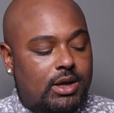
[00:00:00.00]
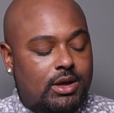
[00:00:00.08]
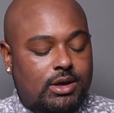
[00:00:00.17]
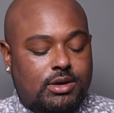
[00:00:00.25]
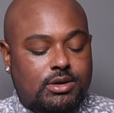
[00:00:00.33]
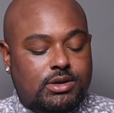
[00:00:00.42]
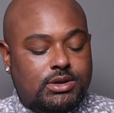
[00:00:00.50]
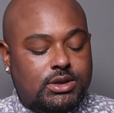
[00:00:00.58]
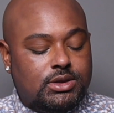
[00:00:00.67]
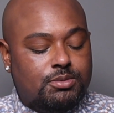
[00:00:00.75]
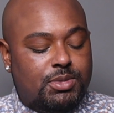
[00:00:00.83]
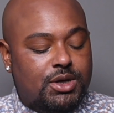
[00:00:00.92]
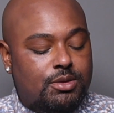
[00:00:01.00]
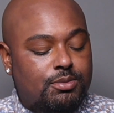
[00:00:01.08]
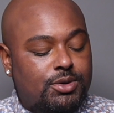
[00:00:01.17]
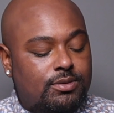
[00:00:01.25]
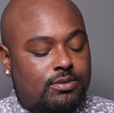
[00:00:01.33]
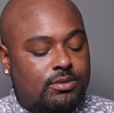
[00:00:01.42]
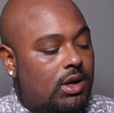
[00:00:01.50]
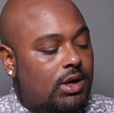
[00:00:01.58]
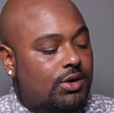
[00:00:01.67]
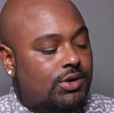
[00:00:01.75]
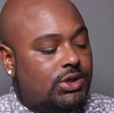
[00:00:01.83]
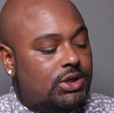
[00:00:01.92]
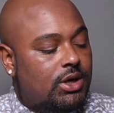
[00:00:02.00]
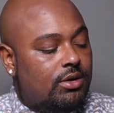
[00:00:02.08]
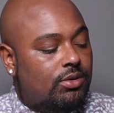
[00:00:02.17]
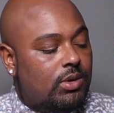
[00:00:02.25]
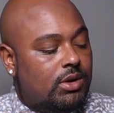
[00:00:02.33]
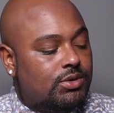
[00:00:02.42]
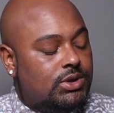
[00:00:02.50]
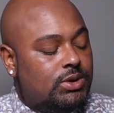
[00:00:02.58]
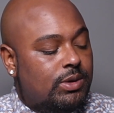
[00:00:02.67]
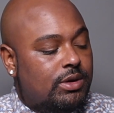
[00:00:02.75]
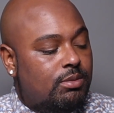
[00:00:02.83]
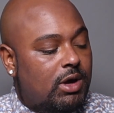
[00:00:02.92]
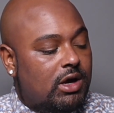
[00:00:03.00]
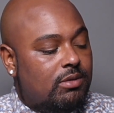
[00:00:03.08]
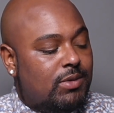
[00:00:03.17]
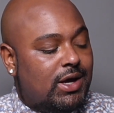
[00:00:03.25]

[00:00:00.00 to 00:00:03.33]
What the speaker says: like that this has a pump. And here is shade 302 on the back of my